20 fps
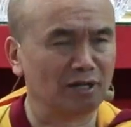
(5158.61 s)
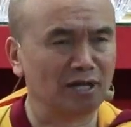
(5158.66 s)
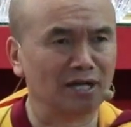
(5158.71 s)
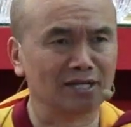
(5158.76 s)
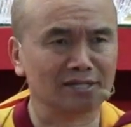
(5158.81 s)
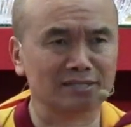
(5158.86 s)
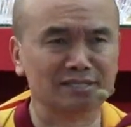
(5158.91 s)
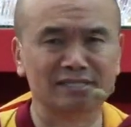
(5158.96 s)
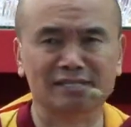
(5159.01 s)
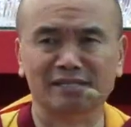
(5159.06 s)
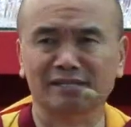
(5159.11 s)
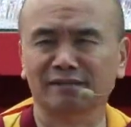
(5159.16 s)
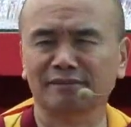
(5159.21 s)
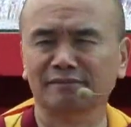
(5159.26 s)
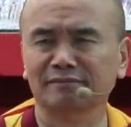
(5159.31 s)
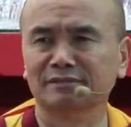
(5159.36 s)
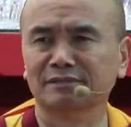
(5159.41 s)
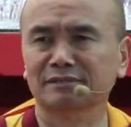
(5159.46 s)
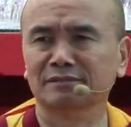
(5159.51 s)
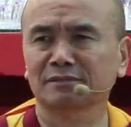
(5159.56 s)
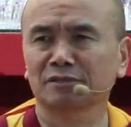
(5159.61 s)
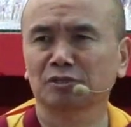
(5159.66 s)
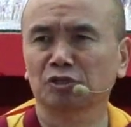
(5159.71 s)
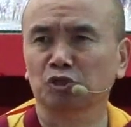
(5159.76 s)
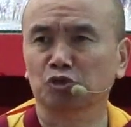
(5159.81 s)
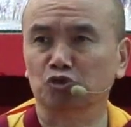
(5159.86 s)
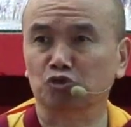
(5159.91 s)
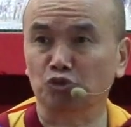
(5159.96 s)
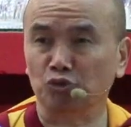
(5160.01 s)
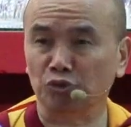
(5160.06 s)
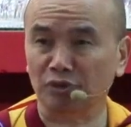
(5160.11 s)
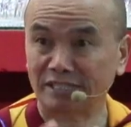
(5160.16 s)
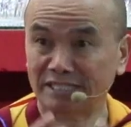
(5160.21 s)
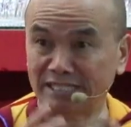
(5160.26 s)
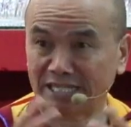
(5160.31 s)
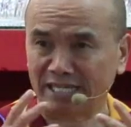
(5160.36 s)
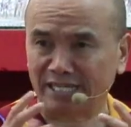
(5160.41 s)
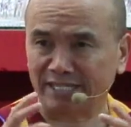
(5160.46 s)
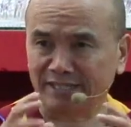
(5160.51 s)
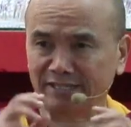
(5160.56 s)
ourselves to
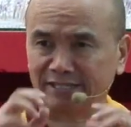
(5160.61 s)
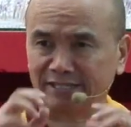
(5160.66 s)
retain